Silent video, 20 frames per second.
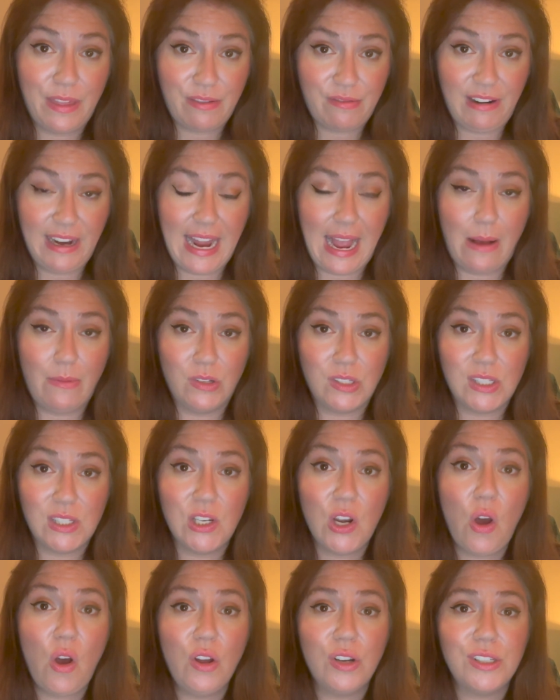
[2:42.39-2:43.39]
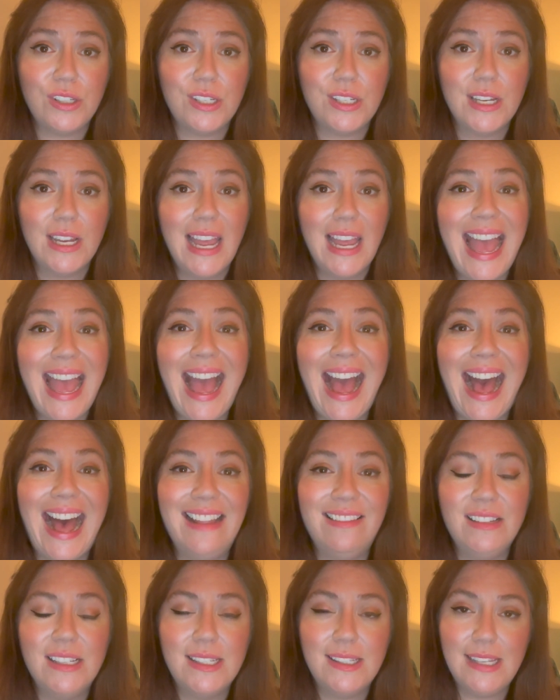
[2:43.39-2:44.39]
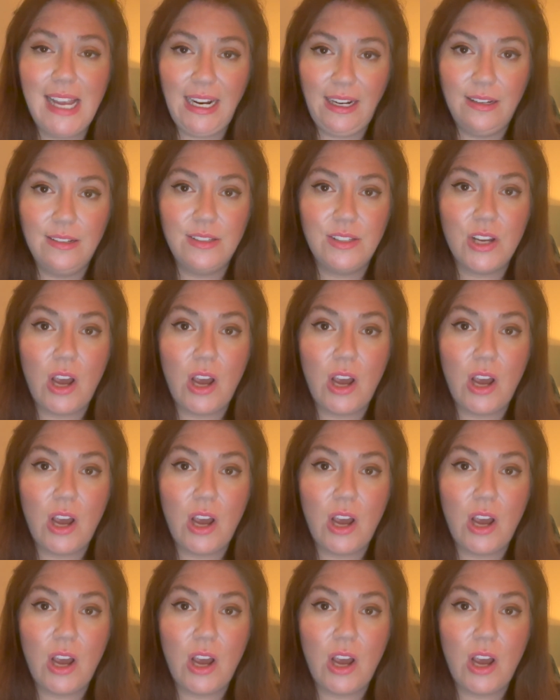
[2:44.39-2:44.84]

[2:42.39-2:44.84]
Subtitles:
3-hour slot, and the second